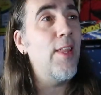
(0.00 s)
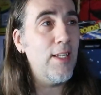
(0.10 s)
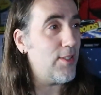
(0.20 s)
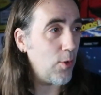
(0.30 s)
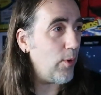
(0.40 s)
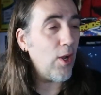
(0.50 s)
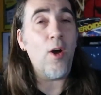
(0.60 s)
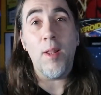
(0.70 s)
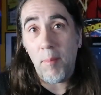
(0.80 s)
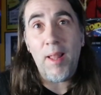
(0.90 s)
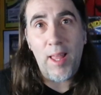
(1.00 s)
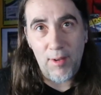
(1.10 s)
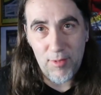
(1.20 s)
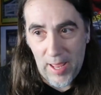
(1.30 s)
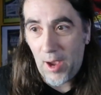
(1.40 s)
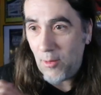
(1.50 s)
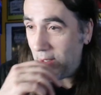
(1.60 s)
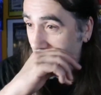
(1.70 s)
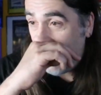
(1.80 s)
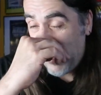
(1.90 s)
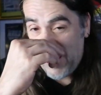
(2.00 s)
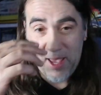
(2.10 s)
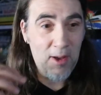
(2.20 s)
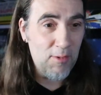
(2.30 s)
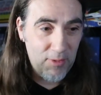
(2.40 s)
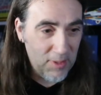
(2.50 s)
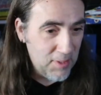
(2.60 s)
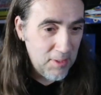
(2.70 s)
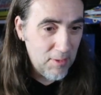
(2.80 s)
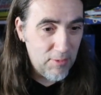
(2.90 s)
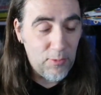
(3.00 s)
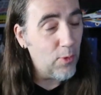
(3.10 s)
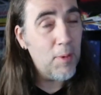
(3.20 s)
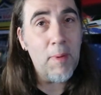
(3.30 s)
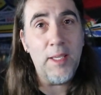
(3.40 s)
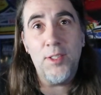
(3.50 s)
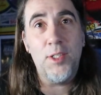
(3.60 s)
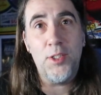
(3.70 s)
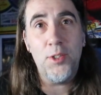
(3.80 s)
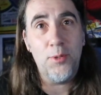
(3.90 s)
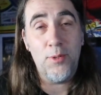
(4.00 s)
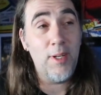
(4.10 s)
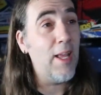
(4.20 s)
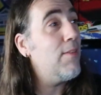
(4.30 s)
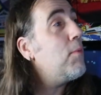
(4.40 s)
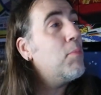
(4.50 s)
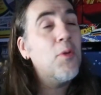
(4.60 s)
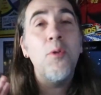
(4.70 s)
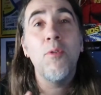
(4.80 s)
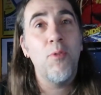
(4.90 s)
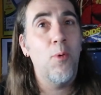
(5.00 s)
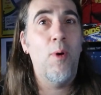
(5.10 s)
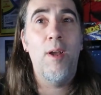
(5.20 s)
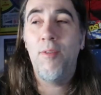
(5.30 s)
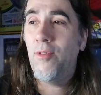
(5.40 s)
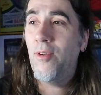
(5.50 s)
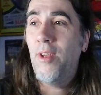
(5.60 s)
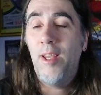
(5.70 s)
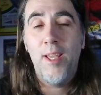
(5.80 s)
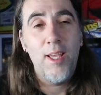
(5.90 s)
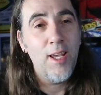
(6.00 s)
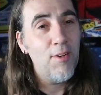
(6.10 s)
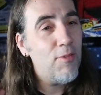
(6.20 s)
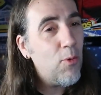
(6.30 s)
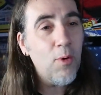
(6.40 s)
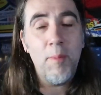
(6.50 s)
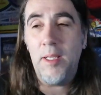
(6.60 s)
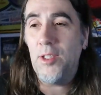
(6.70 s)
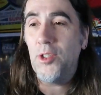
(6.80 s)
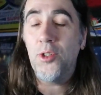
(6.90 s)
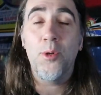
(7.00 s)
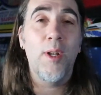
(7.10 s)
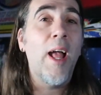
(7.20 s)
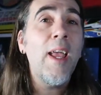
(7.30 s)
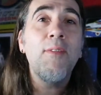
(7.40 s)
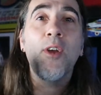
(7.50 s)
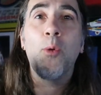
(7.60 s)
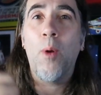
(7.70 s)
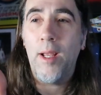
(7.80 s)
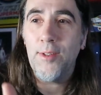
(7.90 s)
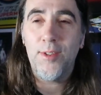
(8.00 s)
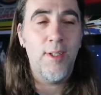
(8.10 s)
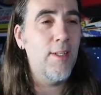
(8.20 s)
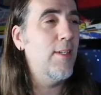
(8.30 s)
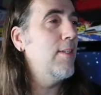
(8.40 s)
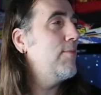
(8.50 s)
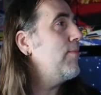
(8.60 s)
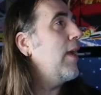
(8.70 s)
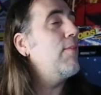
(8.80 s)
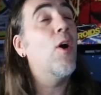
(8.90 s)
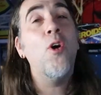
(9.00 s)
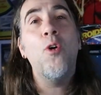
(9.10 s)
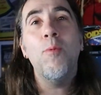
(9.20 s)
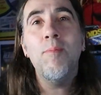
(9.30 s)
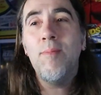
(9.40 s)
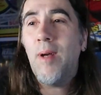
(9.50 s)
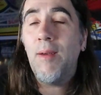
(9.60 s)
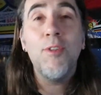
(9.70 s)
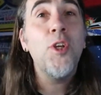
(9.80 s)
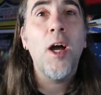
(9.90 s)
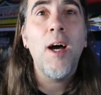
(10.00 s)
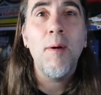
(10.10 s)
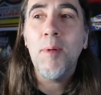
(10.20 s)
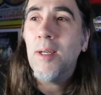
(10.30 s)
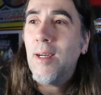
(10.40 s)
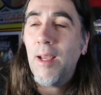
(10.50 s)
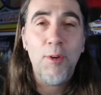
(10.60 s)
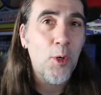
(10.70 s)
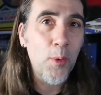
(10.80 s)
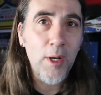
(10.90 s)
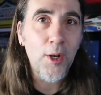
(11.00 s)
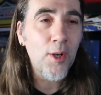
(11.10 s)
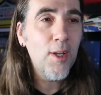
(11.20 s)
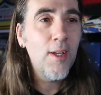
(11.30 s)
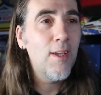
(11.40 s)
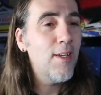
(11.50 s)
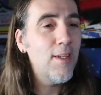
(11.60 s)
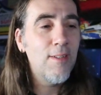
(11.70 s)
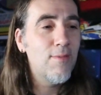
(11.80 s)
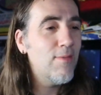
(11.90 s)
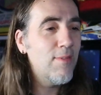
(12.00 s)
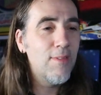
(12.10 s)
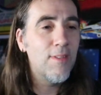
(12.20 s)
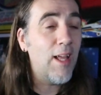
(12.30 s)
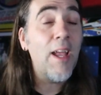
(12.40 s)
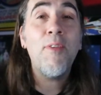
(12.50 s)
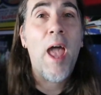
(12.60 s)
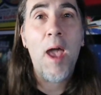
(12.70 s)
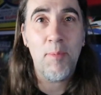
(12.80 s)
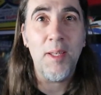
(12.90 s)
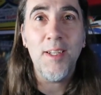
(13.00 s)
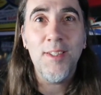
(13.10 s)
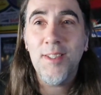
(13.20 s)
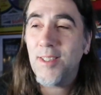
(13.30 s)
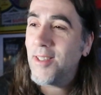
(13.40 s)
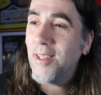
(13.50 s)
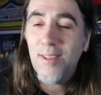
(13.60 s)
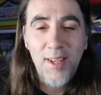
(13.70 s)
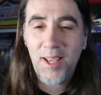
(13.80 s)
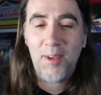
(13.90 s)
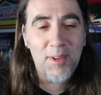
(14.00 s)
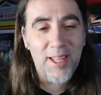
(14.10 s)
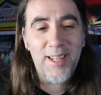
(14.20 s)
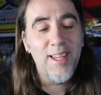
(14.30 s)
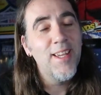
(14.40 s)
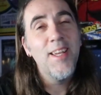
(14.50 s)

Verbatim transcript: that is going on in my life now. I have four amazing children. I have a beautiful wife. Four amazing children. I have a grandson. I have a home. I have a job. I have a career. I have happiness. I mean,